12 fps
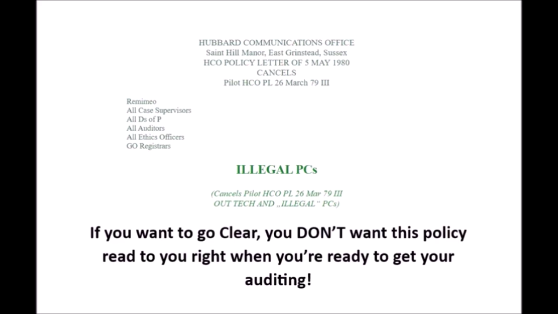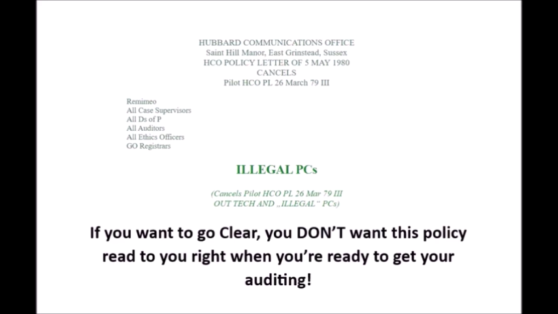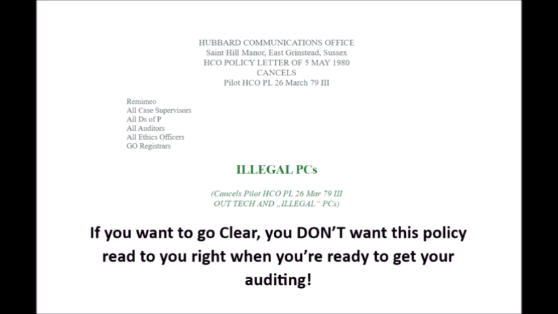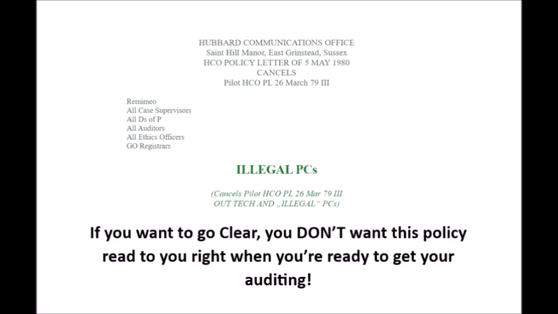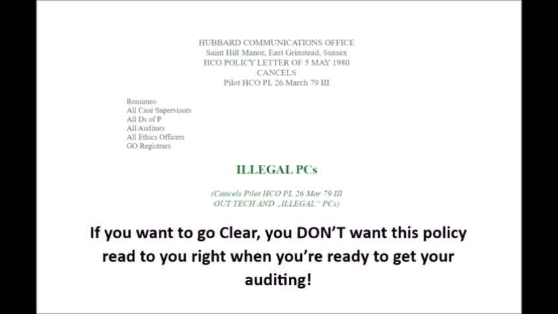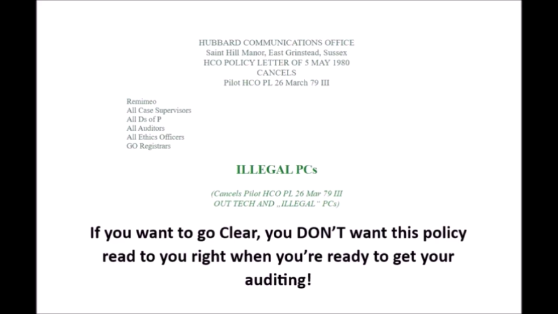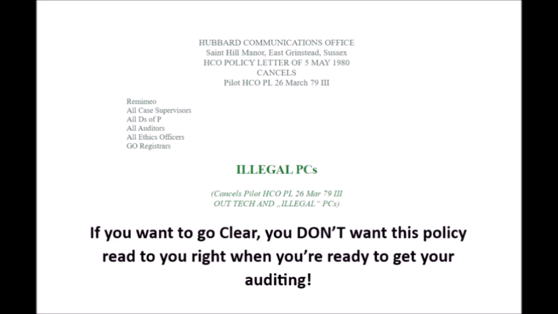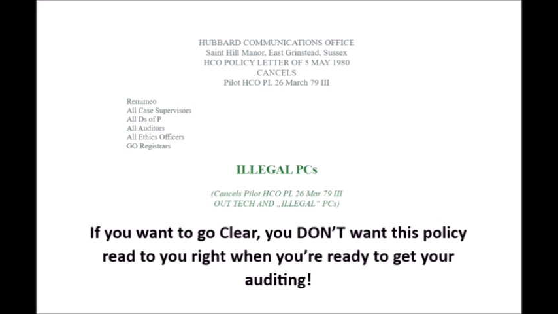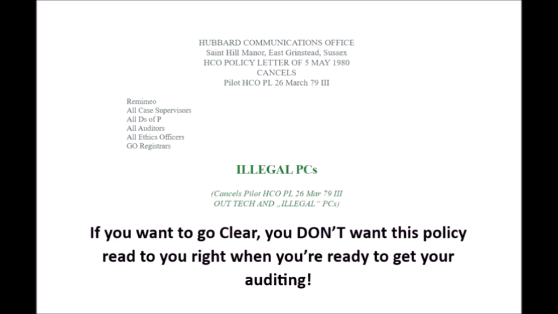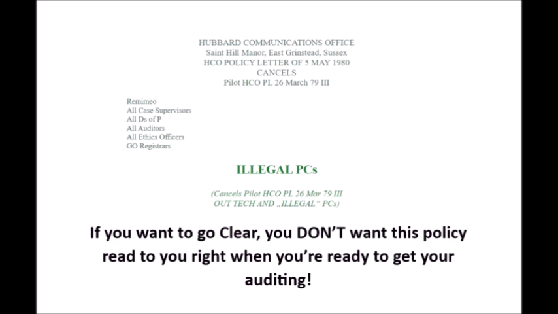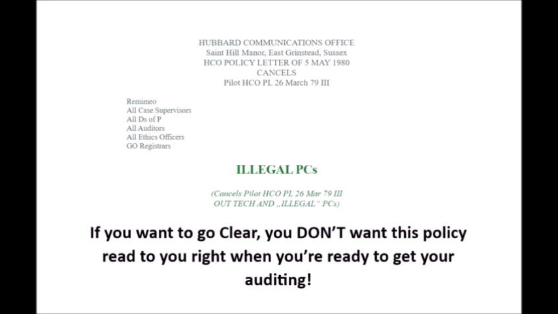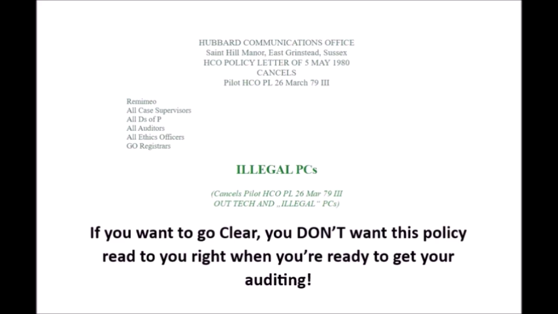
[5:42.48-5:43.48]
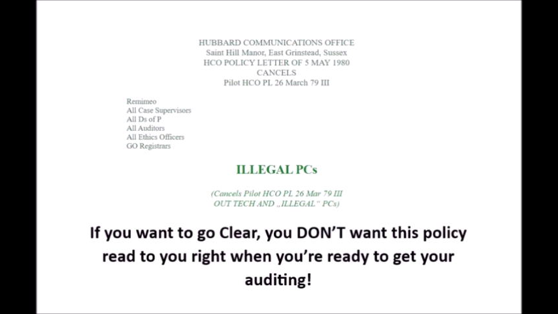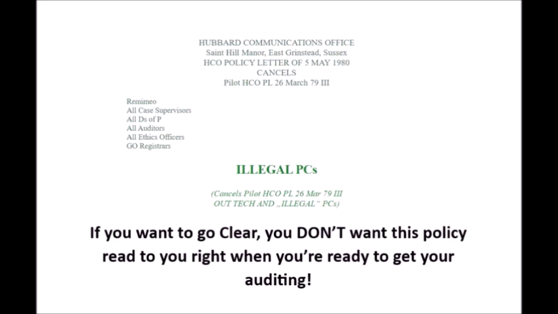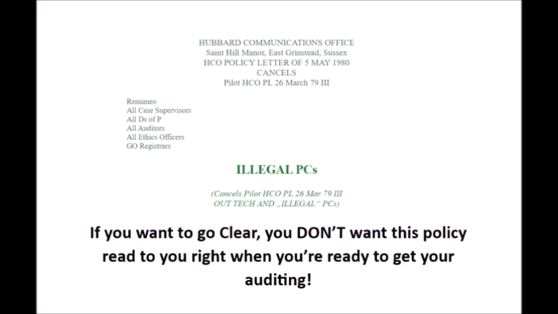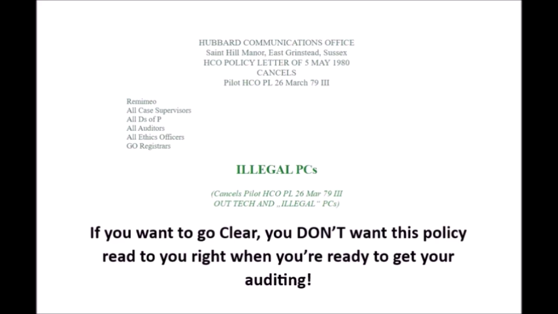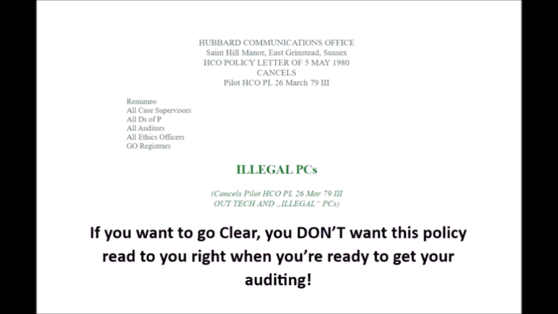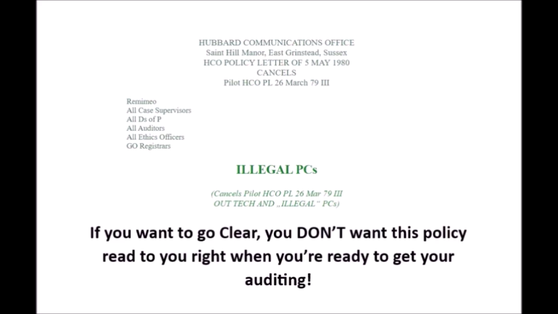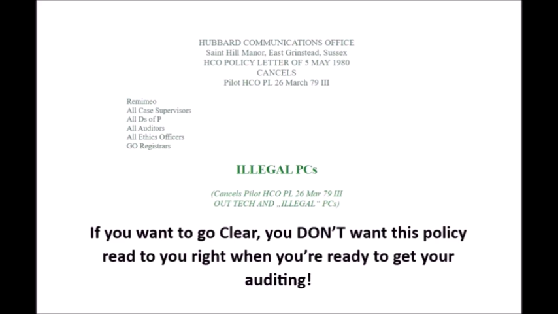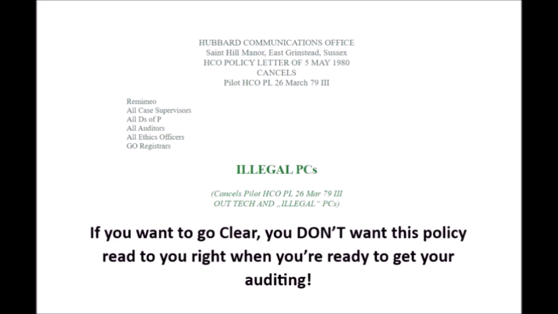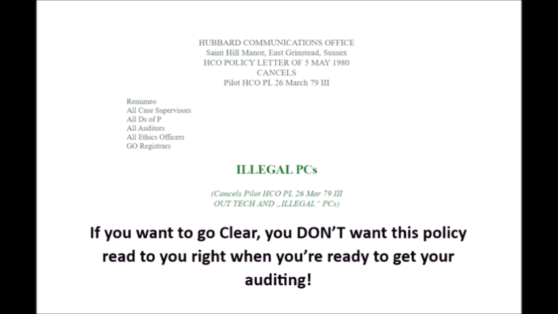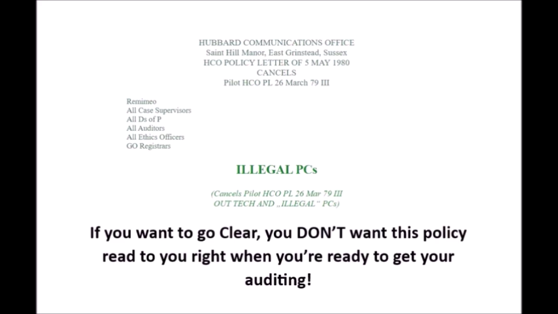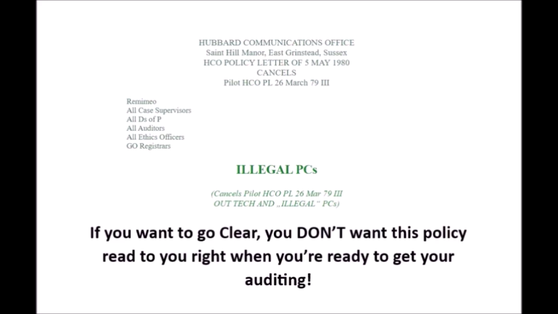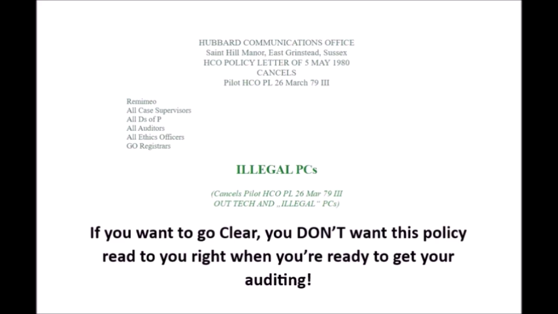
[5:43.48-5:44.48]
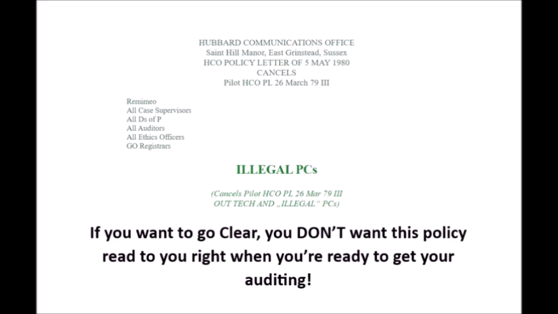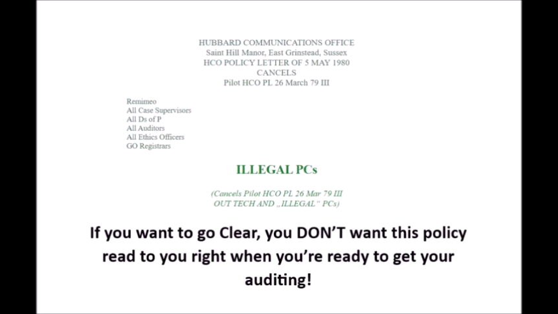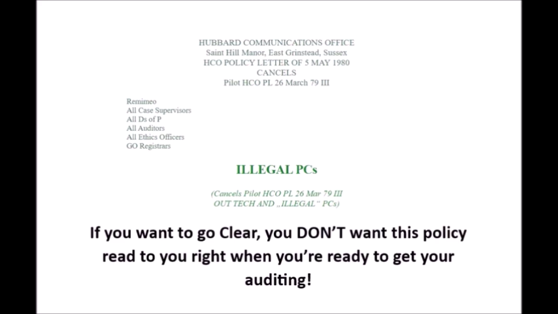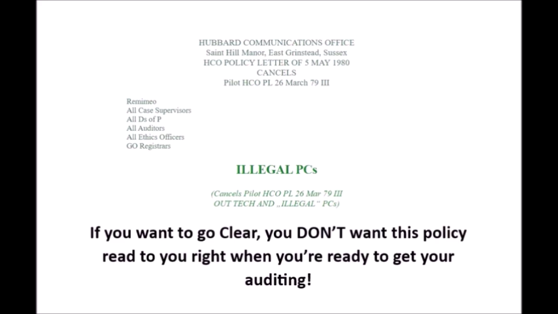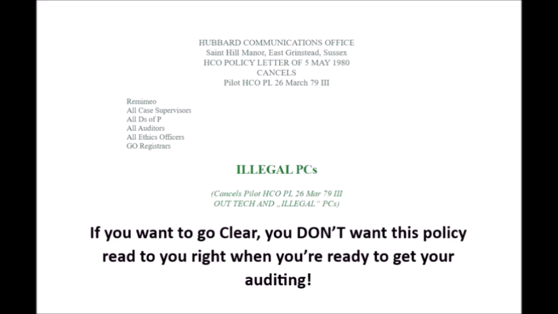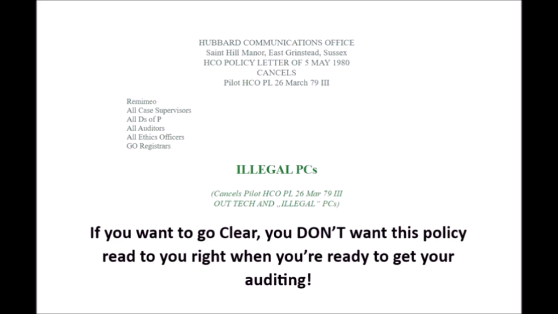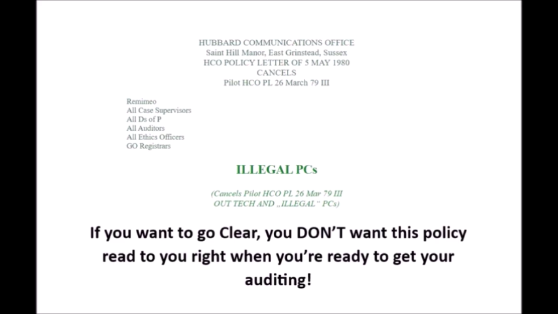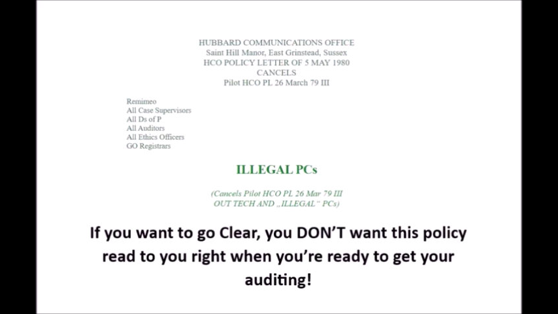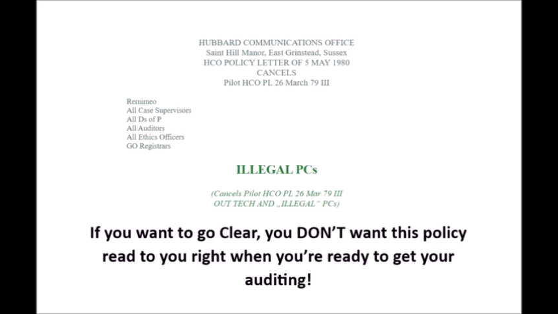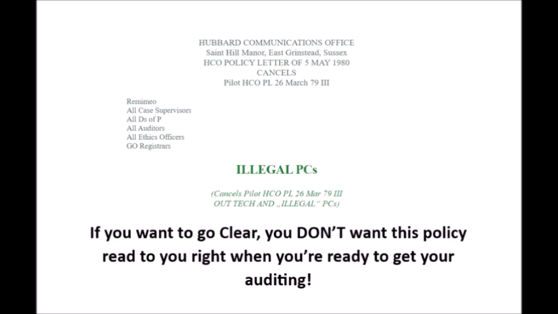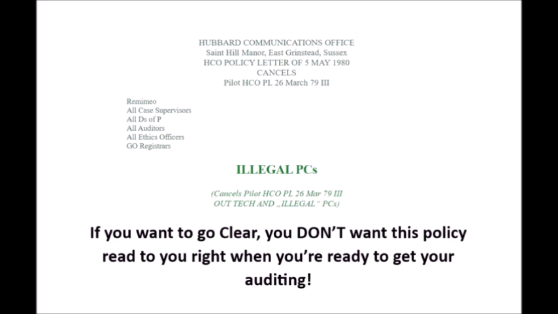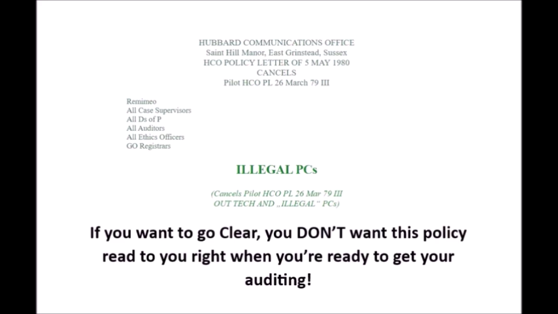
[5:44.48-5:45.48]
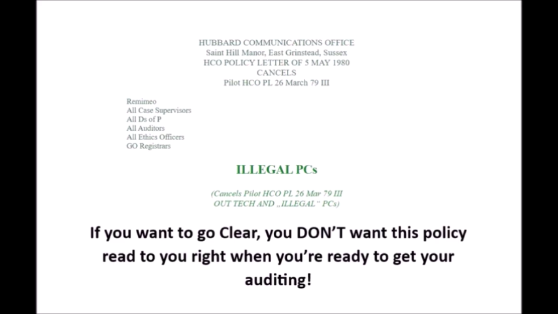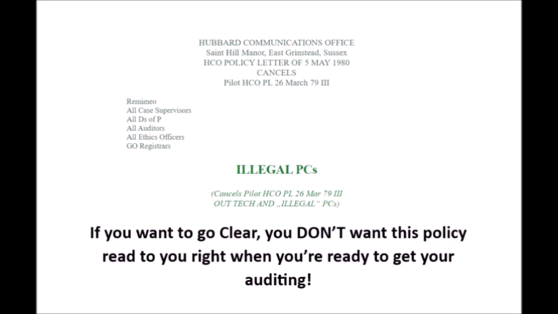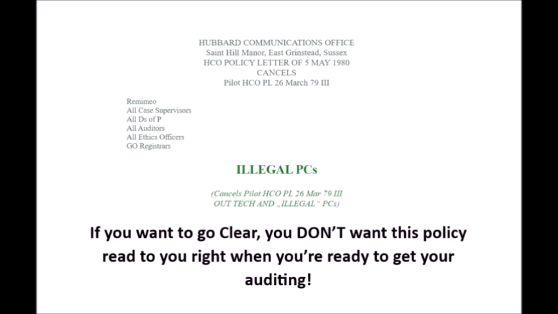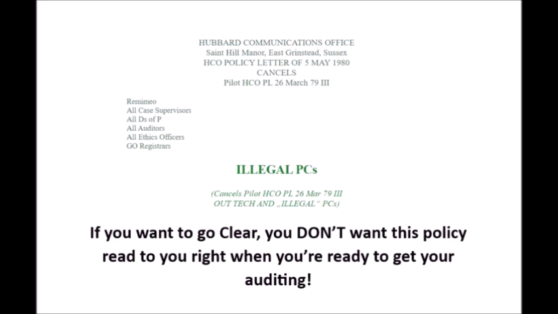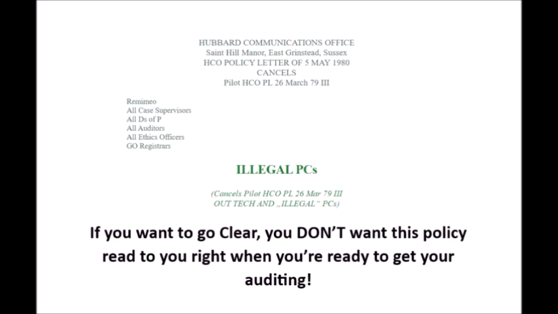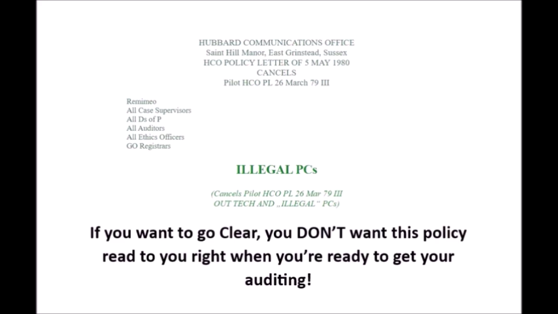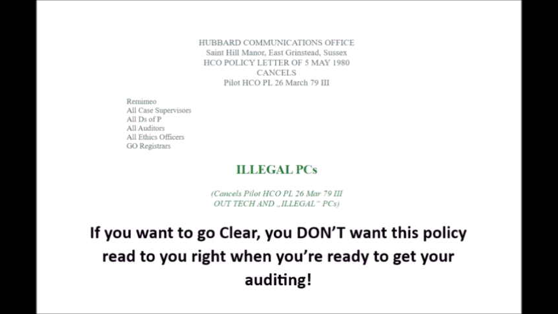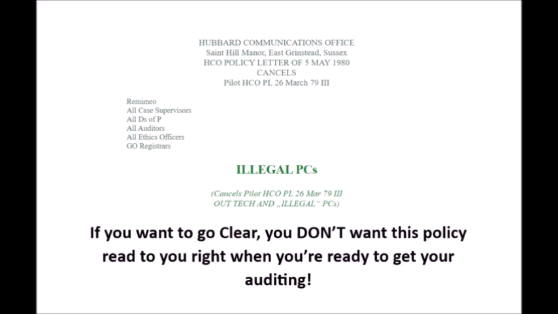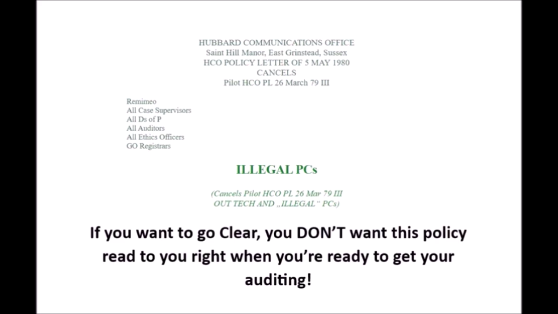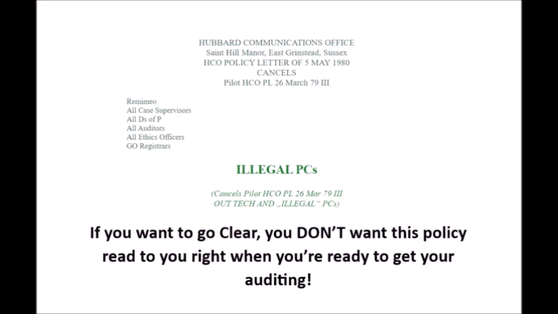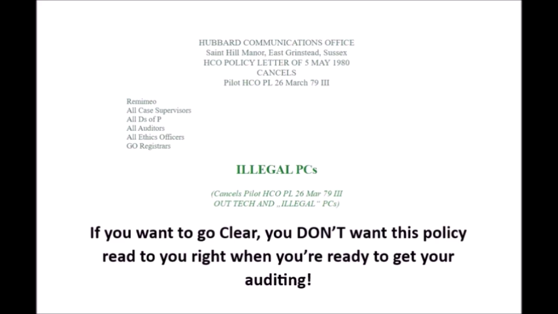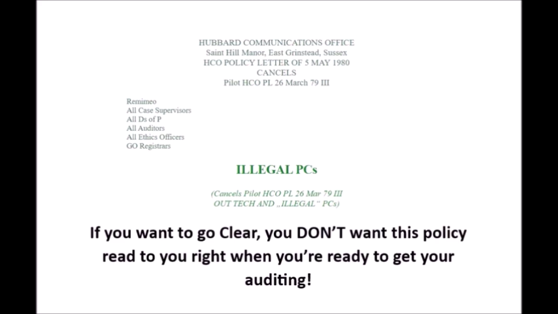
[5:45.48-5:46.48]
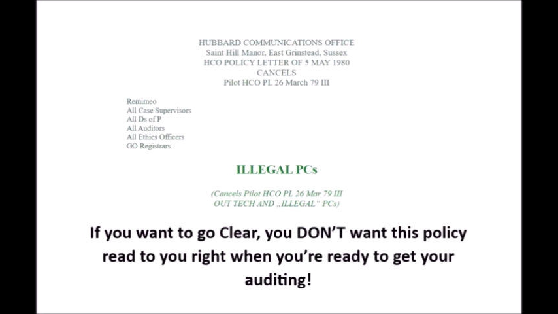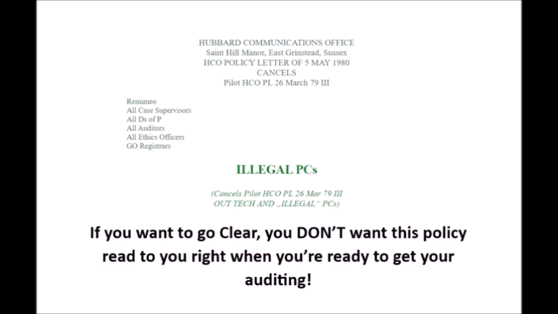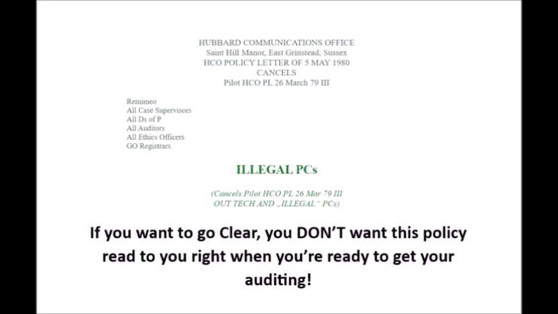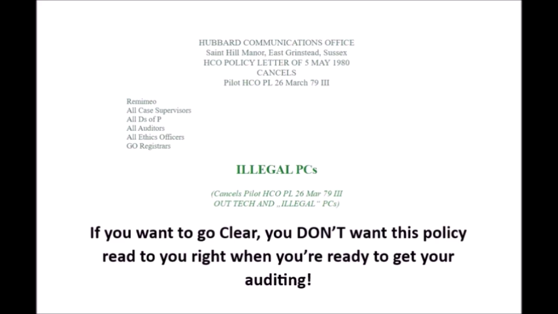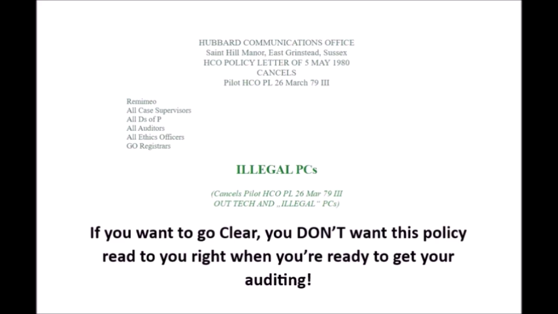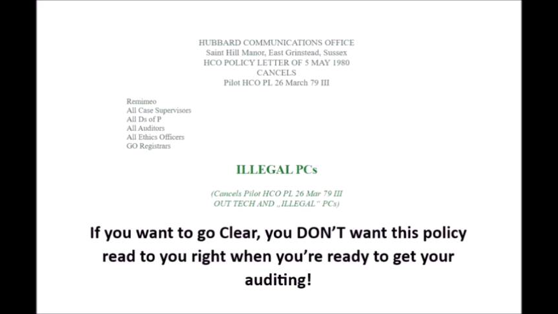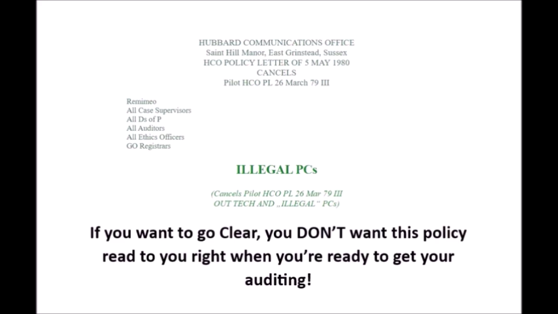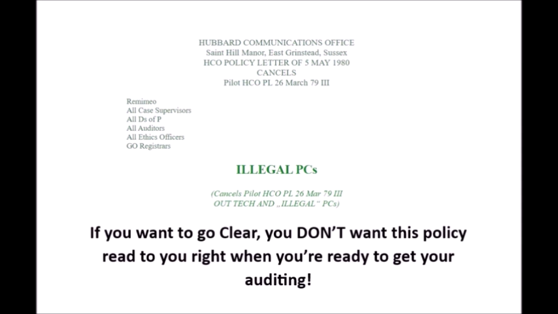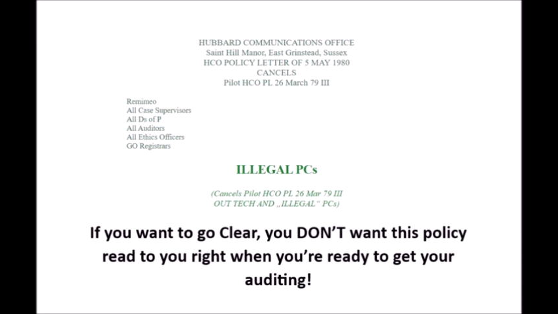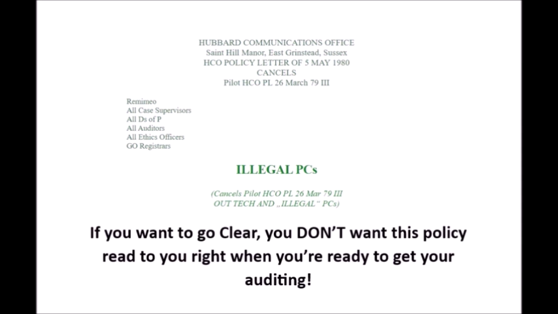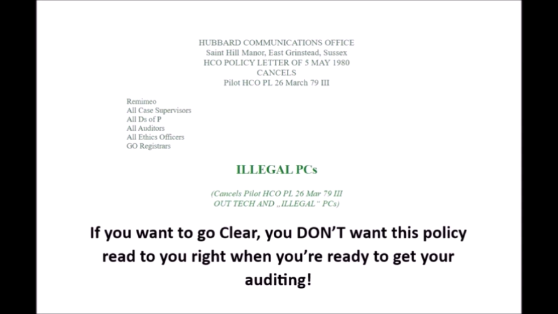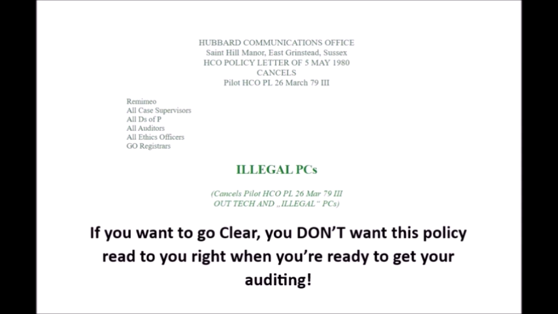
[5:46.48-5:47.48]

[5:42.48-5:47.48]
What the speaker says: No face is visible, so there are no lips to read.